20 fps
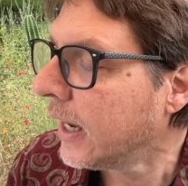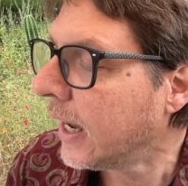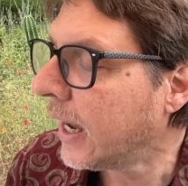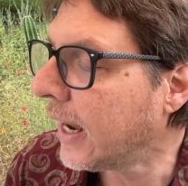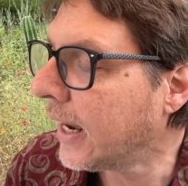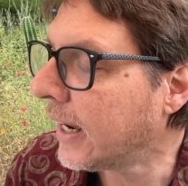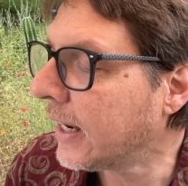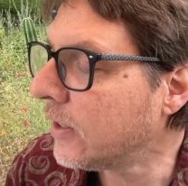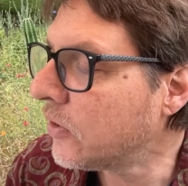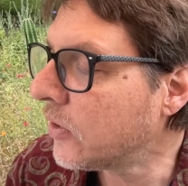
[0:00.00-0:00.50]

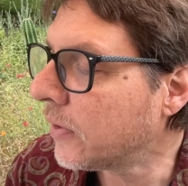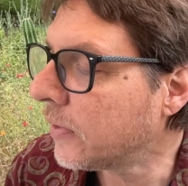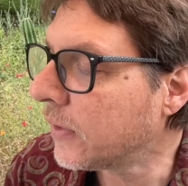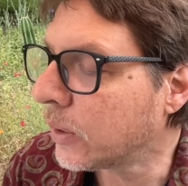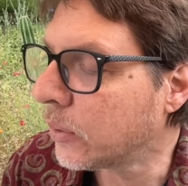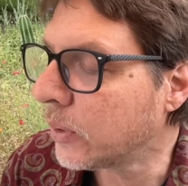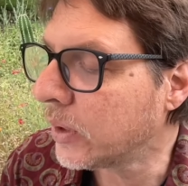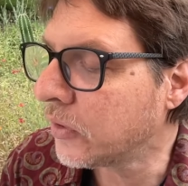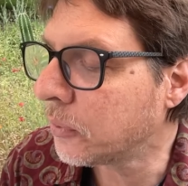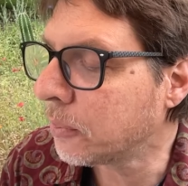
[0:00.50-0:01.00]
And
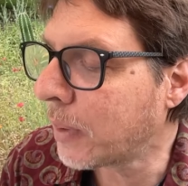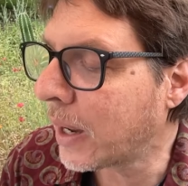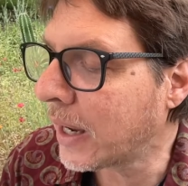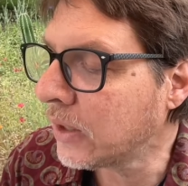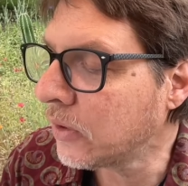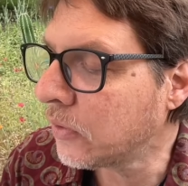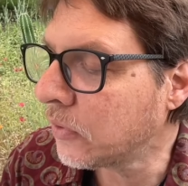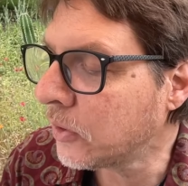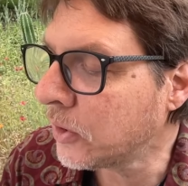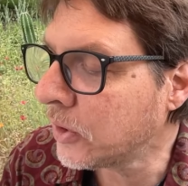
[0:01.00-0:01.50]
there is
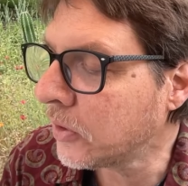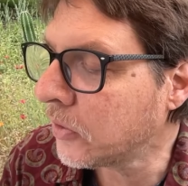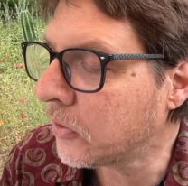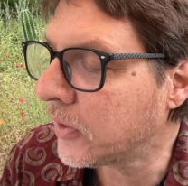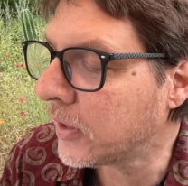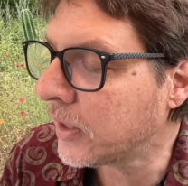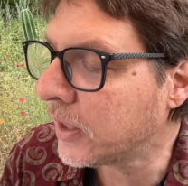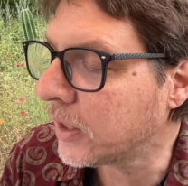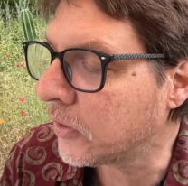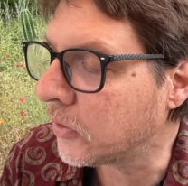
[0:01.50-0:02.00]
mindfulness
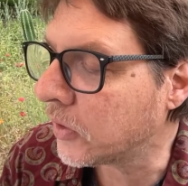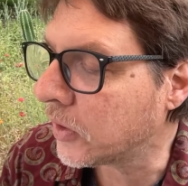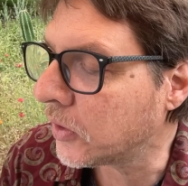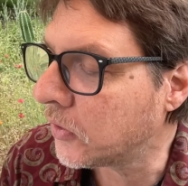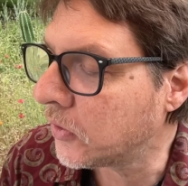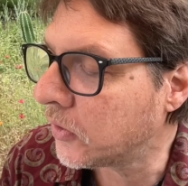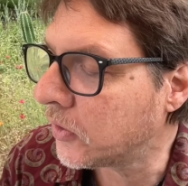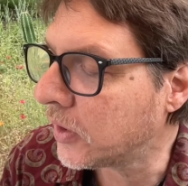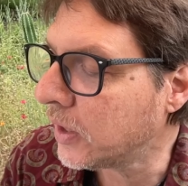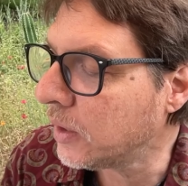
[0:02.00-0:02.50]
that
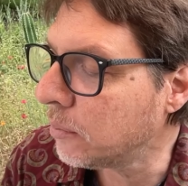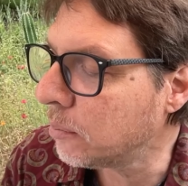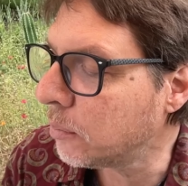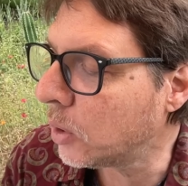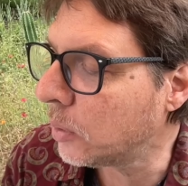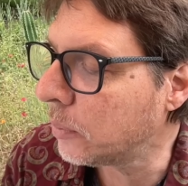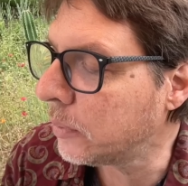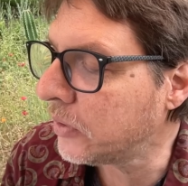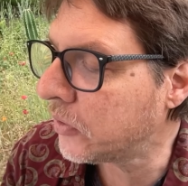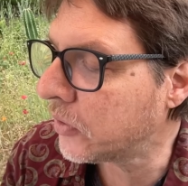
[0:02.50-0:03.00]
exists in
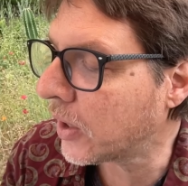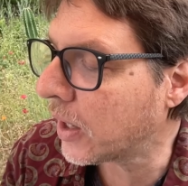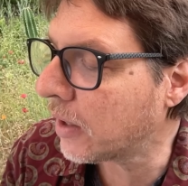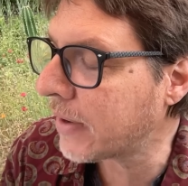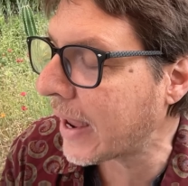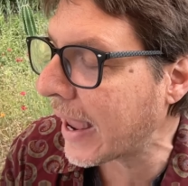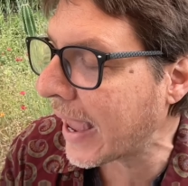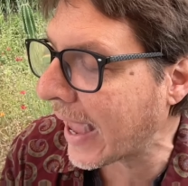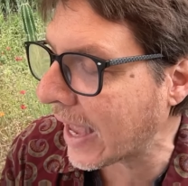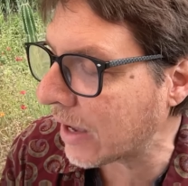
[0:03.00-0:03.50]
moments of
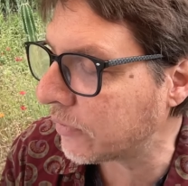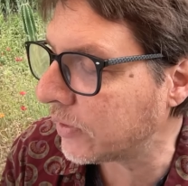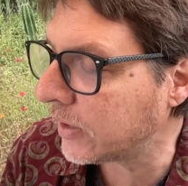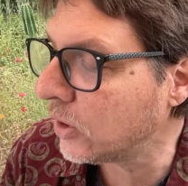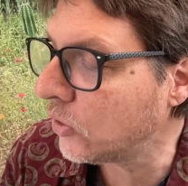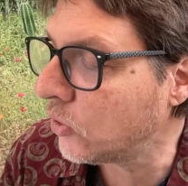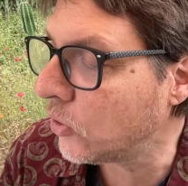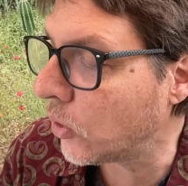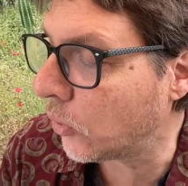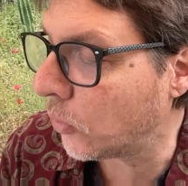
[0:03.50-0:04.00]

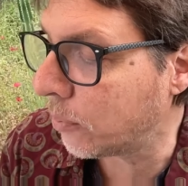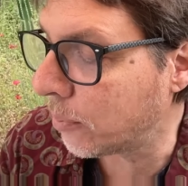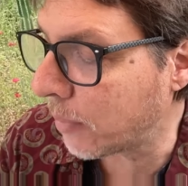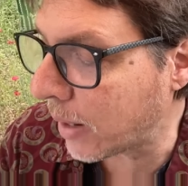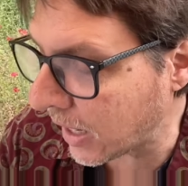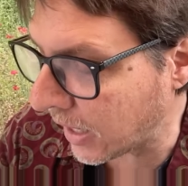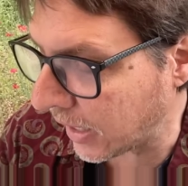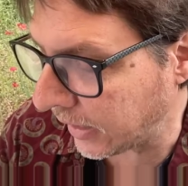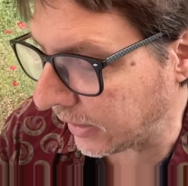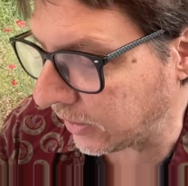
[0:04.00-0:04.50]
having no
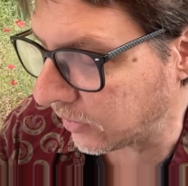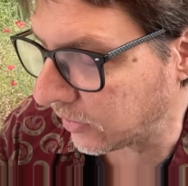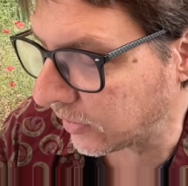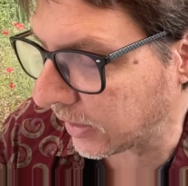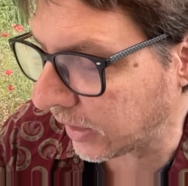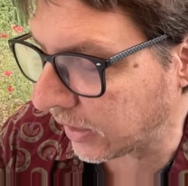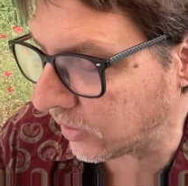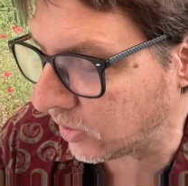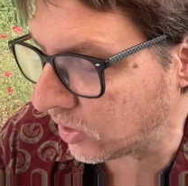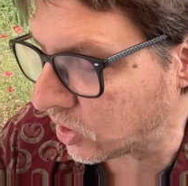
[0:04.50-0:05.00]
mind,
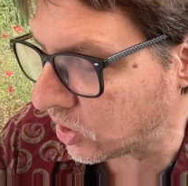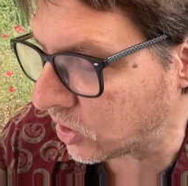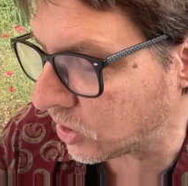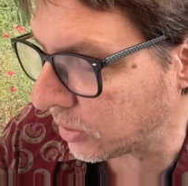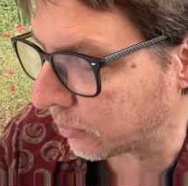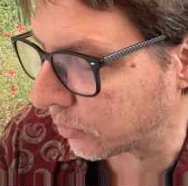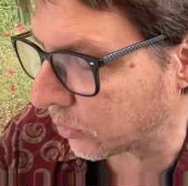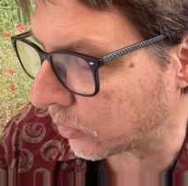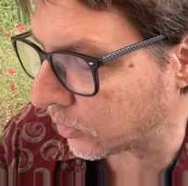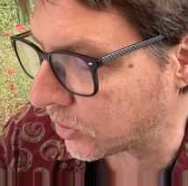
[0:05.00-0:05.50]
and
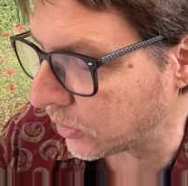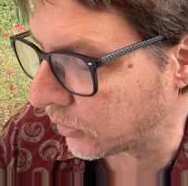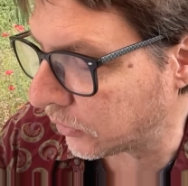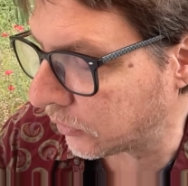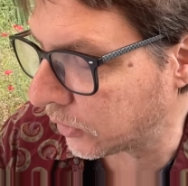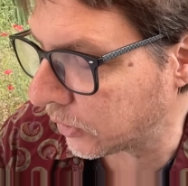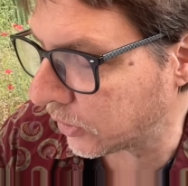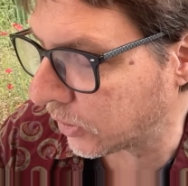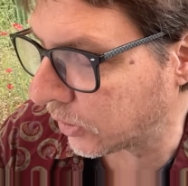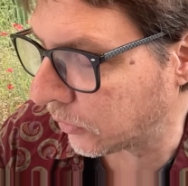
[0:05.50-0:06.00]
Nishijima Roshi's
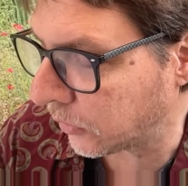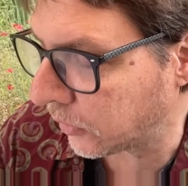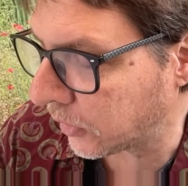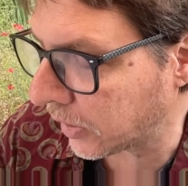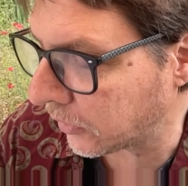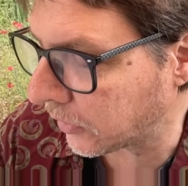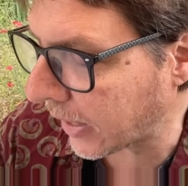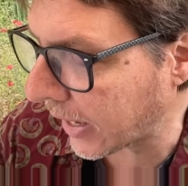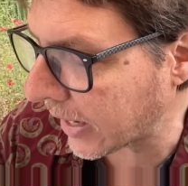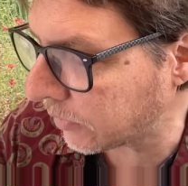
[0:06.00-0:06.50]
footnote
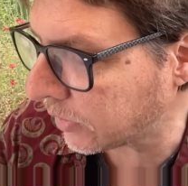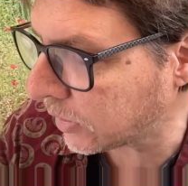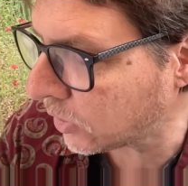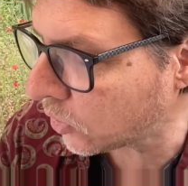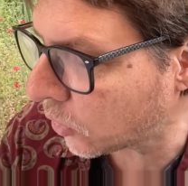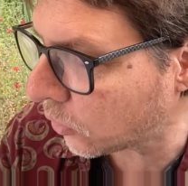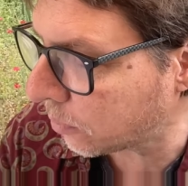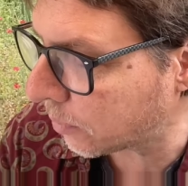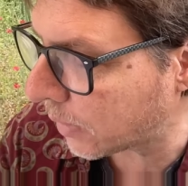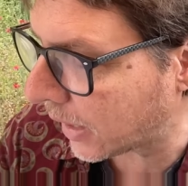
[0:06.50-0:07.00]
says, having
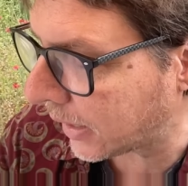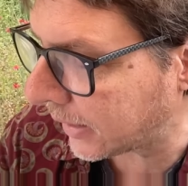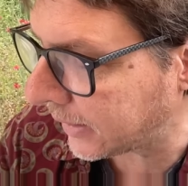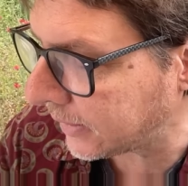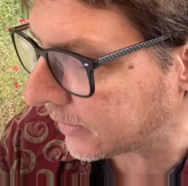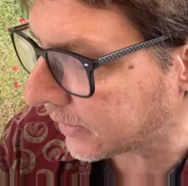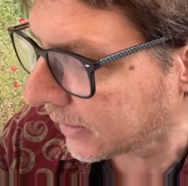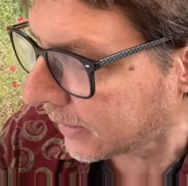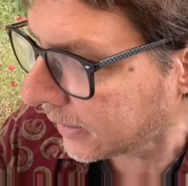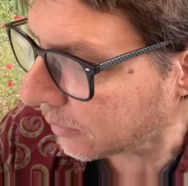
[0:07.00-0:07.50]
no
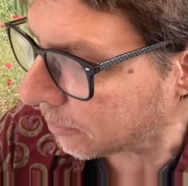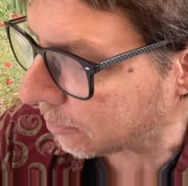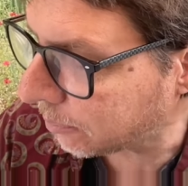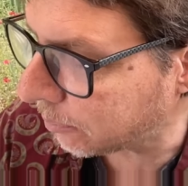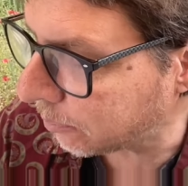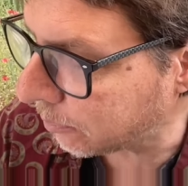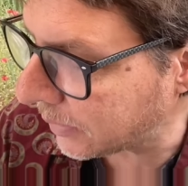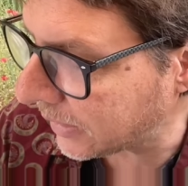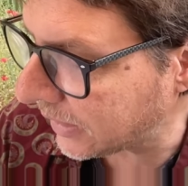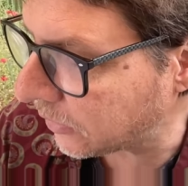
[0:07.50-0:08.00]
mind
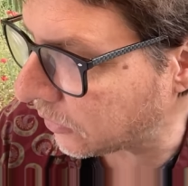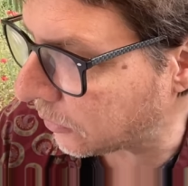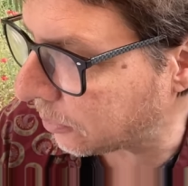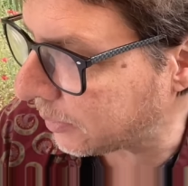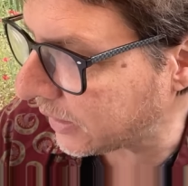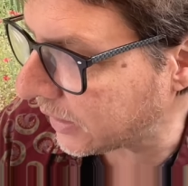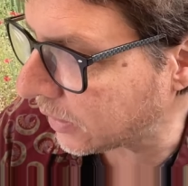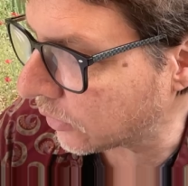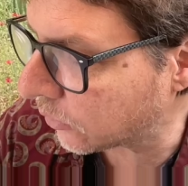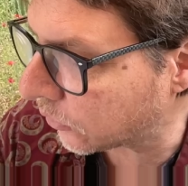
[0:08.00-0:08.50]
means
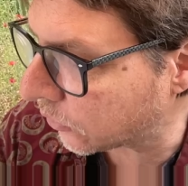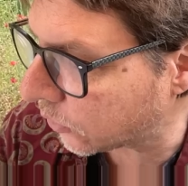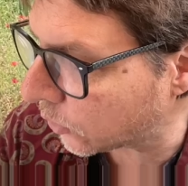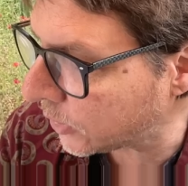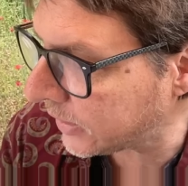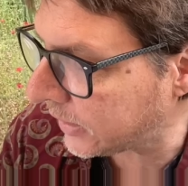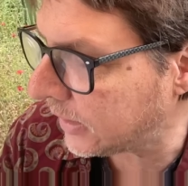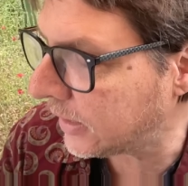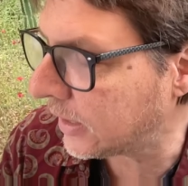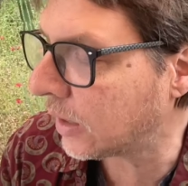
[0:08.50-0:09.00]
being
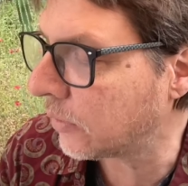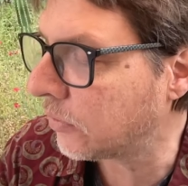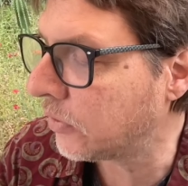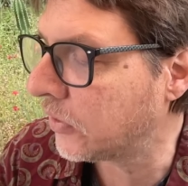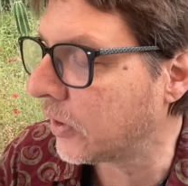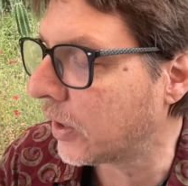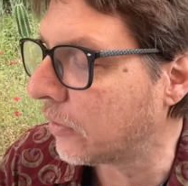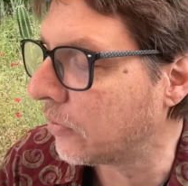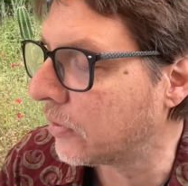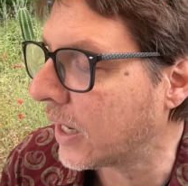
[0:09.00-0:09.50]
free of
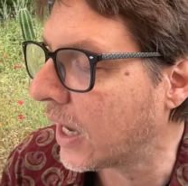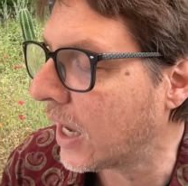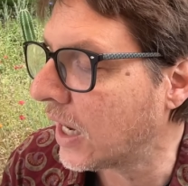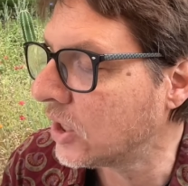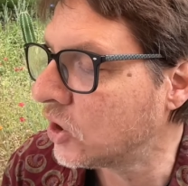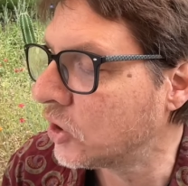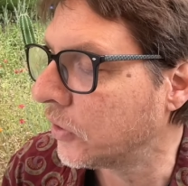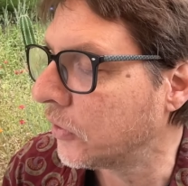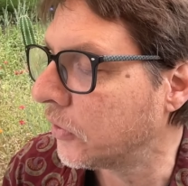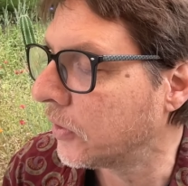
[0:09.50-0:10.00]

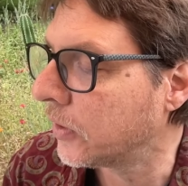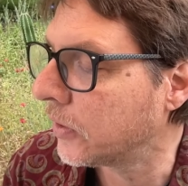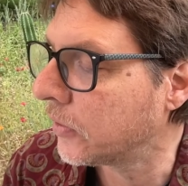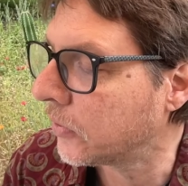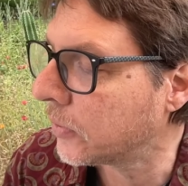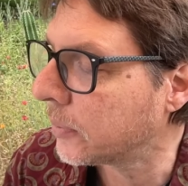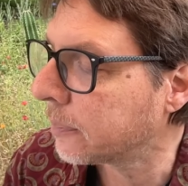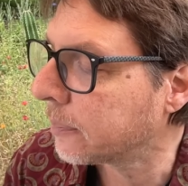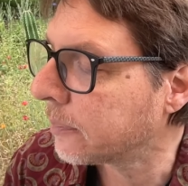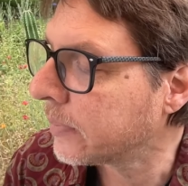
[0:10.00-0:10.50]

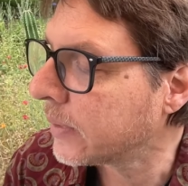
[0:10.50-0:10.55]
self-consciousness.